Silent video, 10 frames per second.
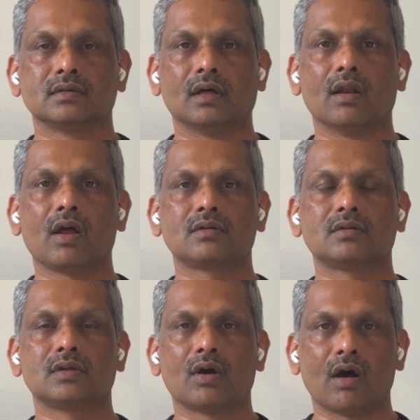a lot
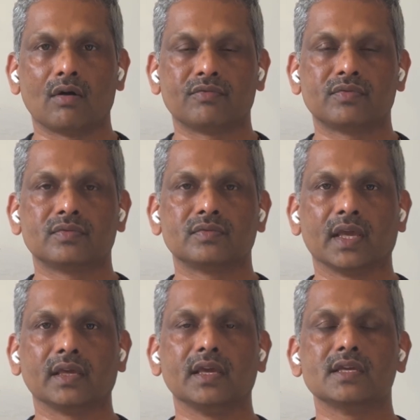of
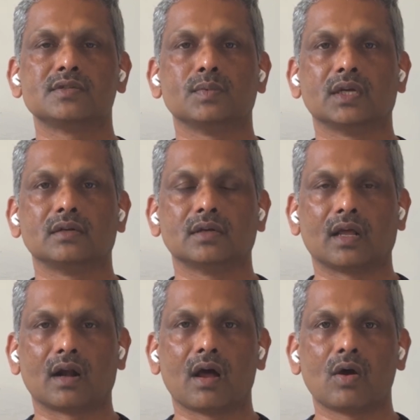engagement
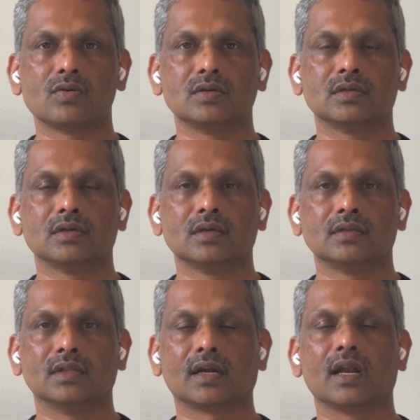around
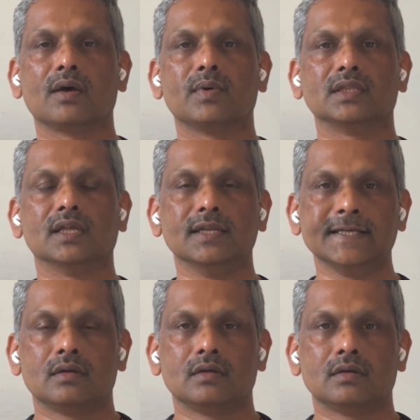the club and the
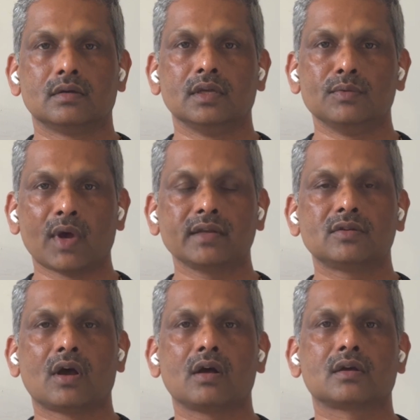league. In my
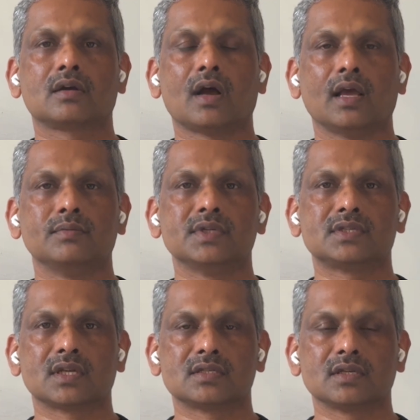talk, I'll be
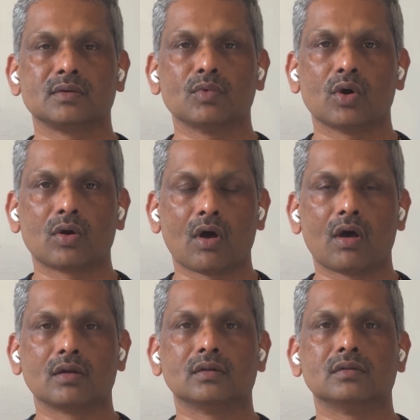stressing more
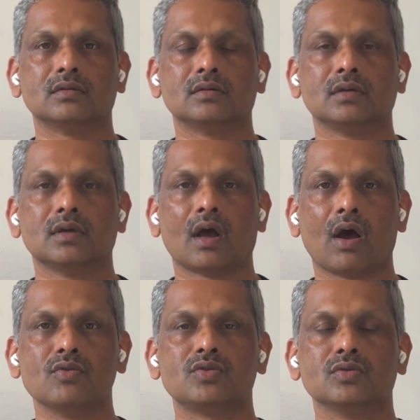on
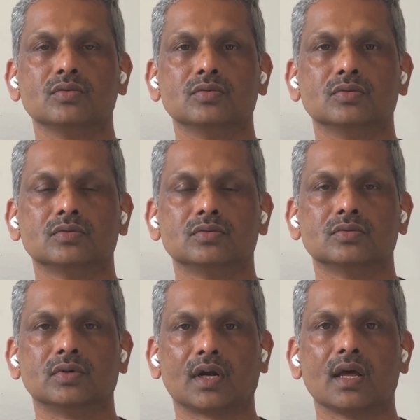how to
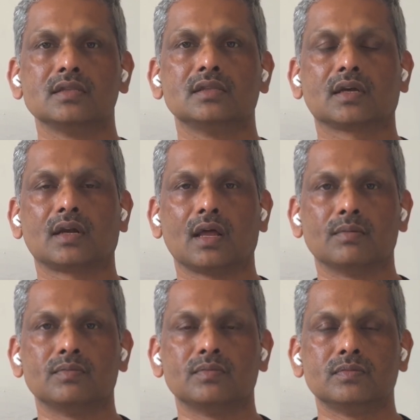run the club,
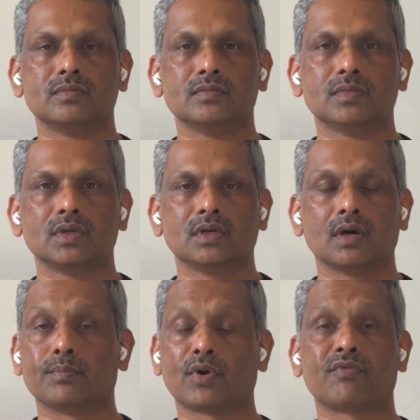a
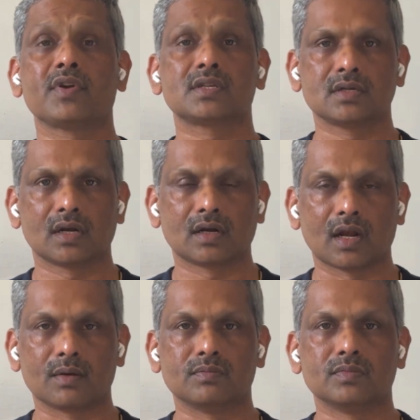professional
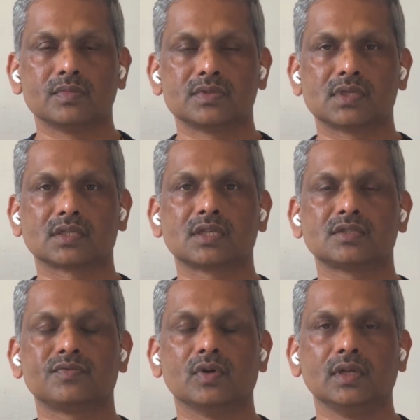club,
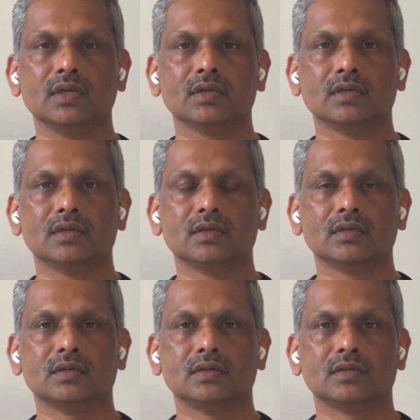successfully,
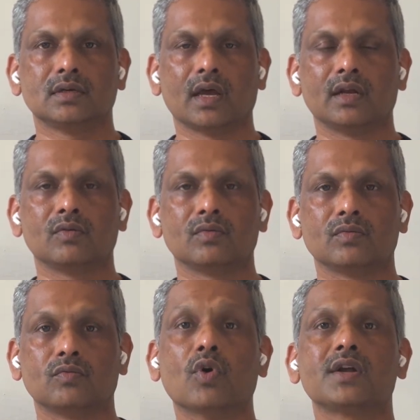and
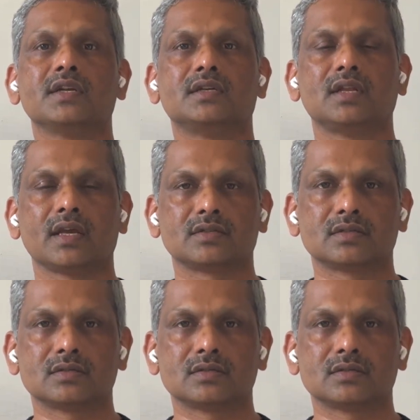what it takes